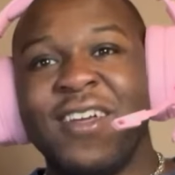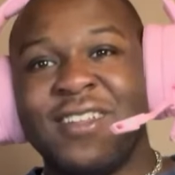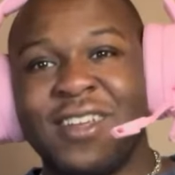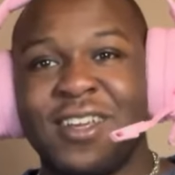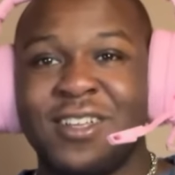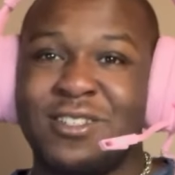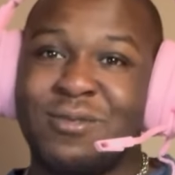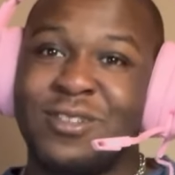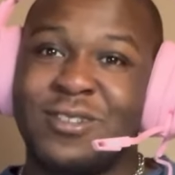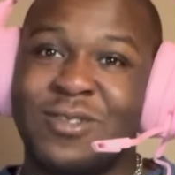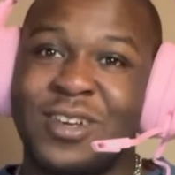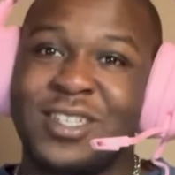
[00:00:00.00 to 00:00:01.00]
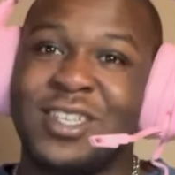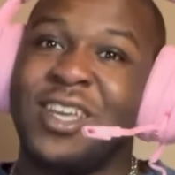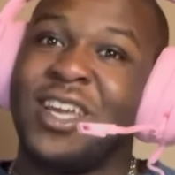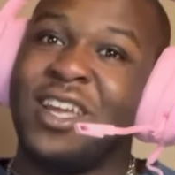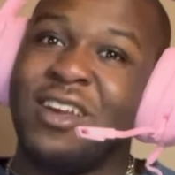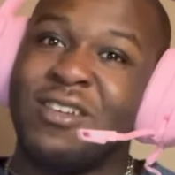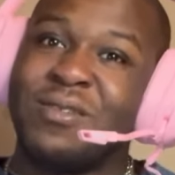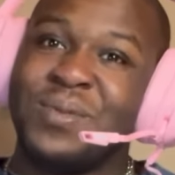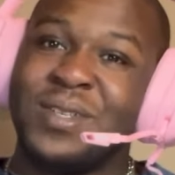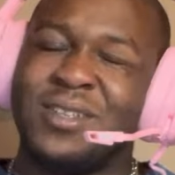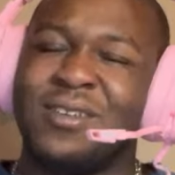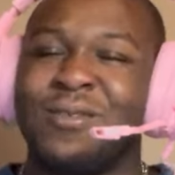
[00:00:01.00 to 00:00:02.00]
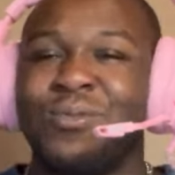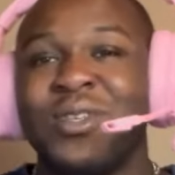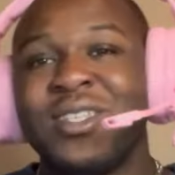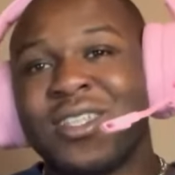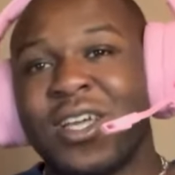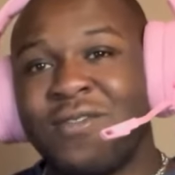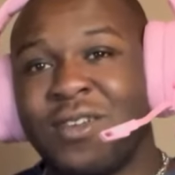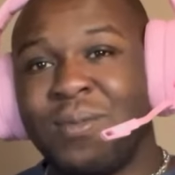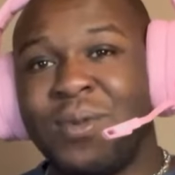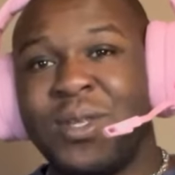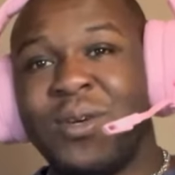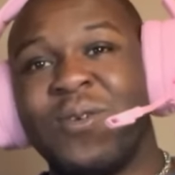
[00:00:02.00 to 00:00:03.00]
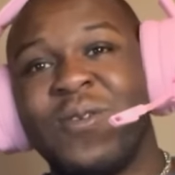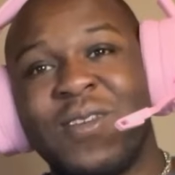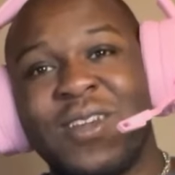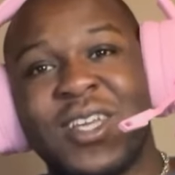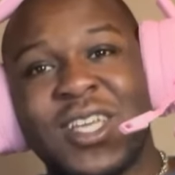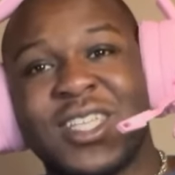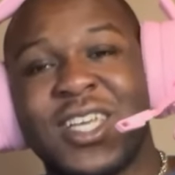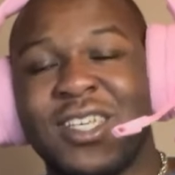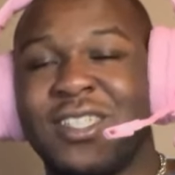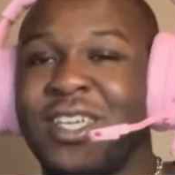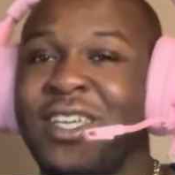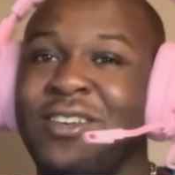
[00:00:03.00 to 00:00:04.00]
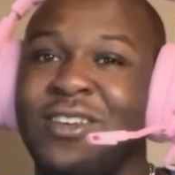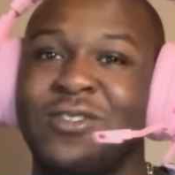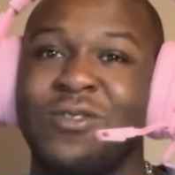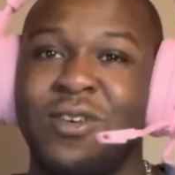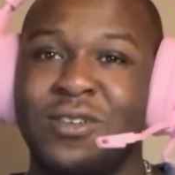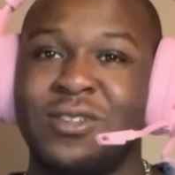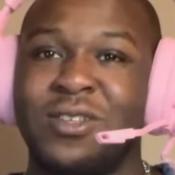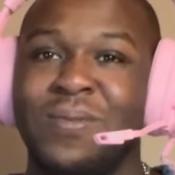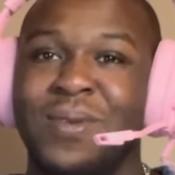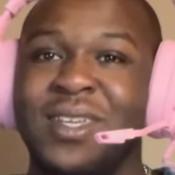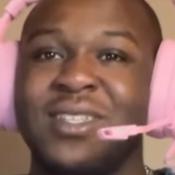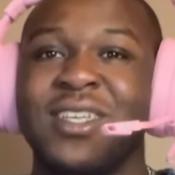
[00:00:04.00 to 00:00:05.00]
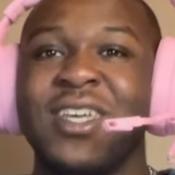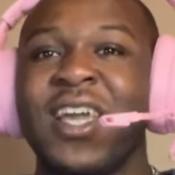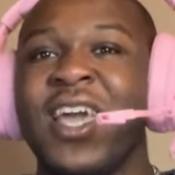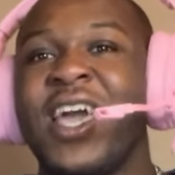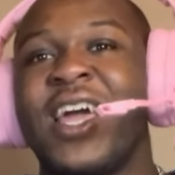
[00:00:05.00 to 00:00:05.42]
Thank you guys so much for watching. Anyone you do, please comment down below and hear you guys gotta say. You guys are awesome and amazing.